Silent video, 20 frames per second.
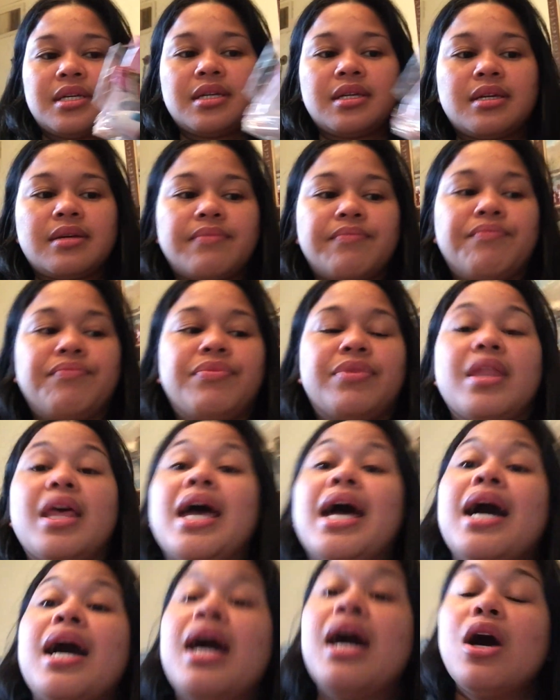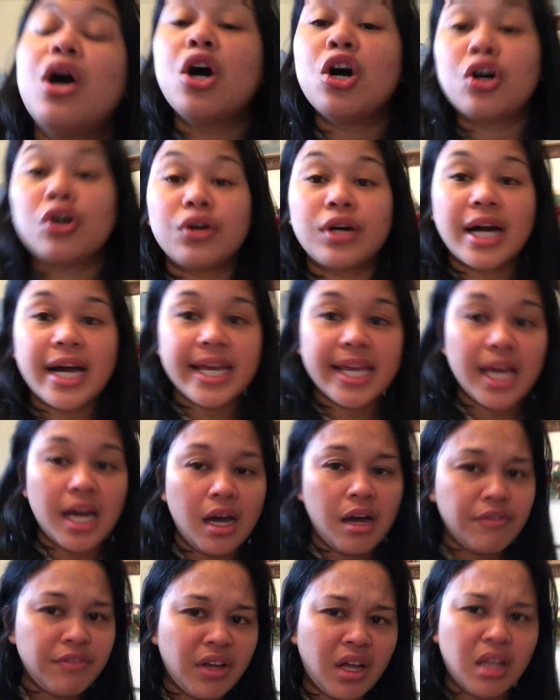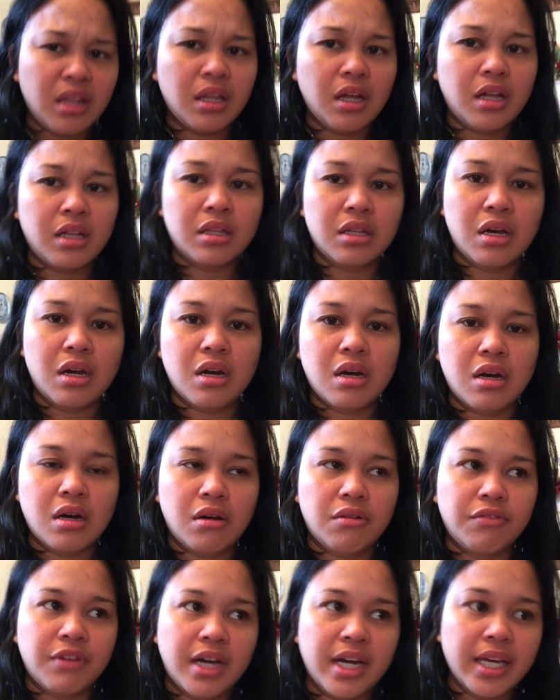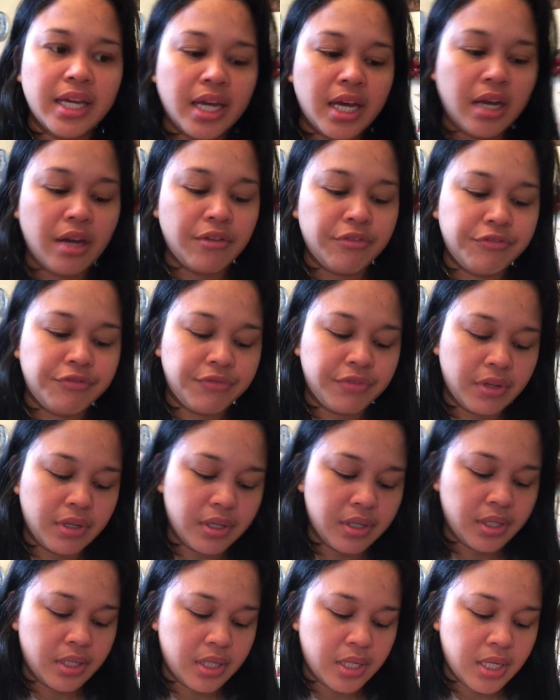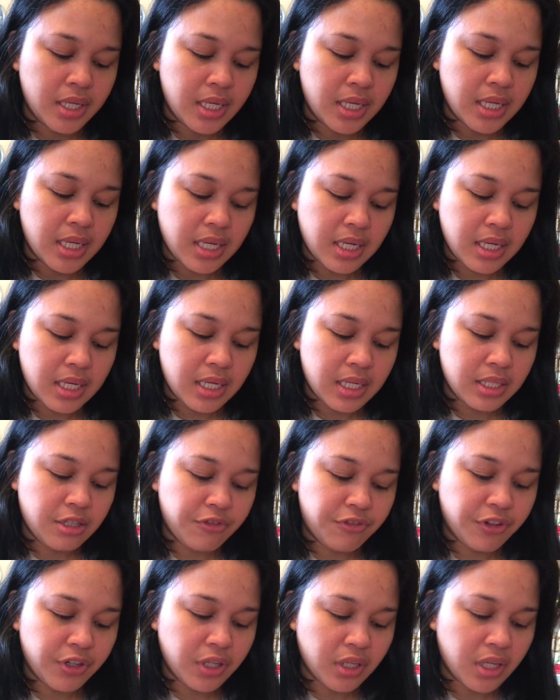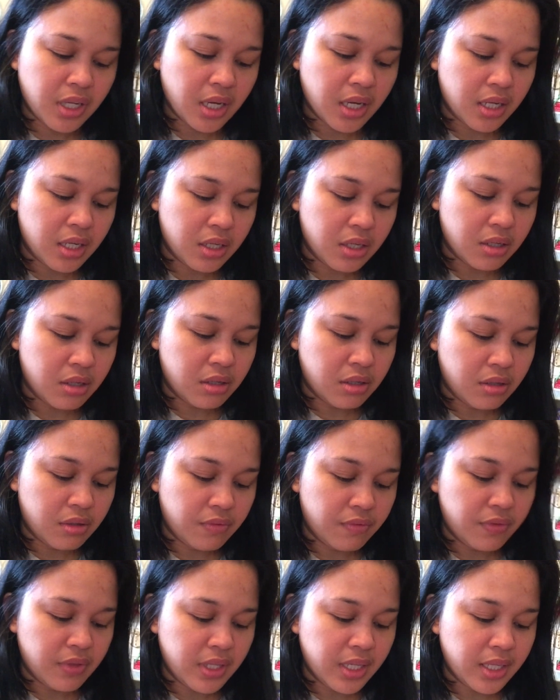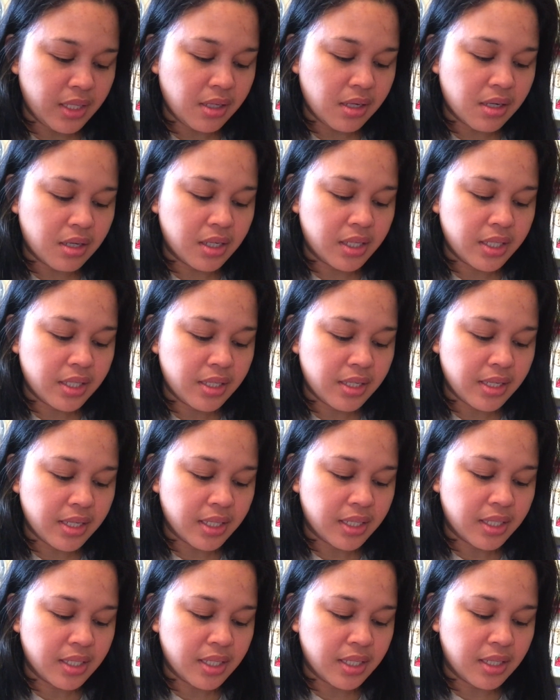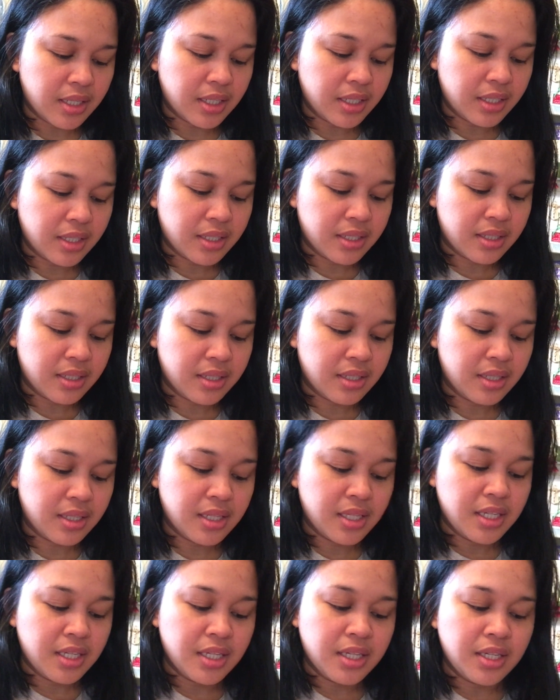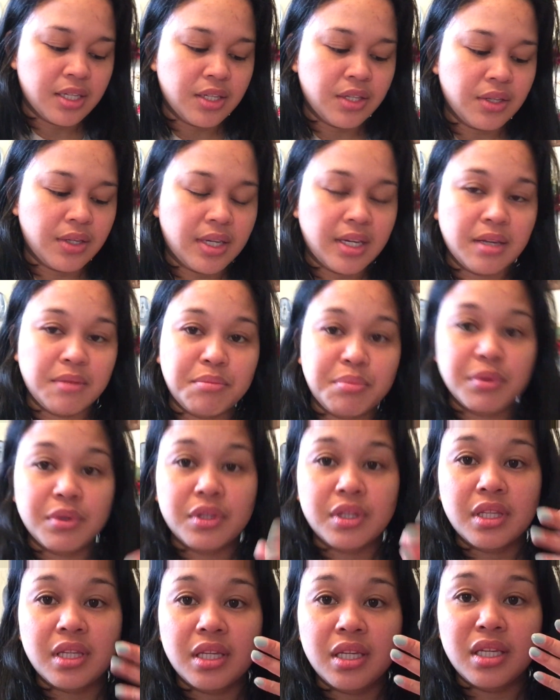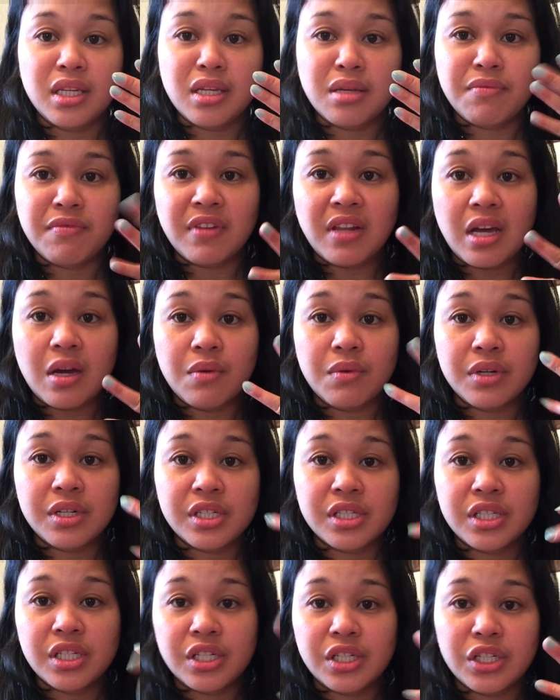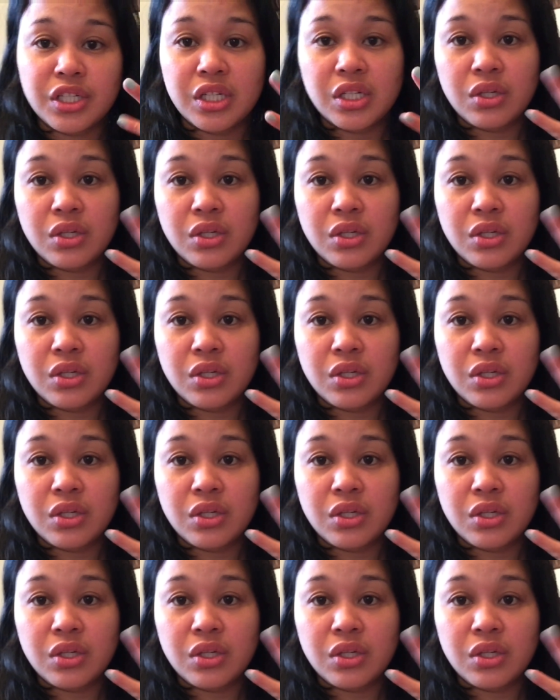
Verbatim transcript: yeah oh i have a lot of i have a different kind of nail art like nail art you can put any flowers or